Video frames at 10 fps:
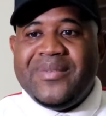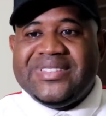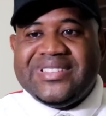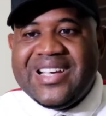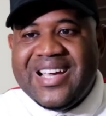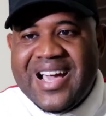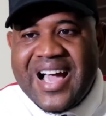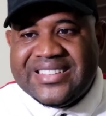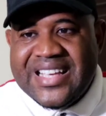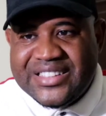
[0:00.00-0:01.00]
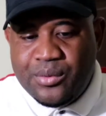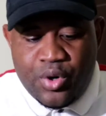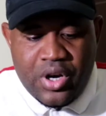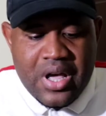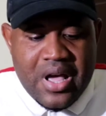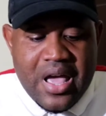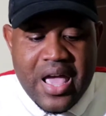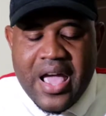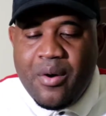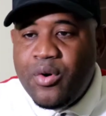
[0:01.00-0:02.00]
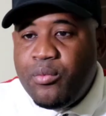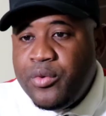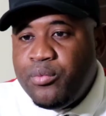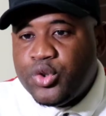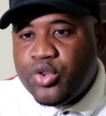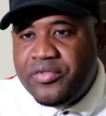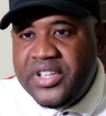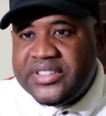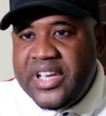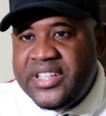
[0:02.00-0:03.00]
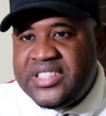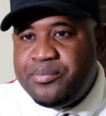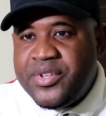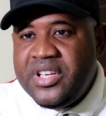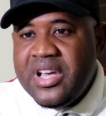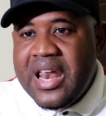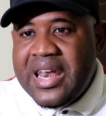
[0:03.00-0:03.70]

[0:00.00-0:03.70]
is uh, accessible uh, in most of these ATP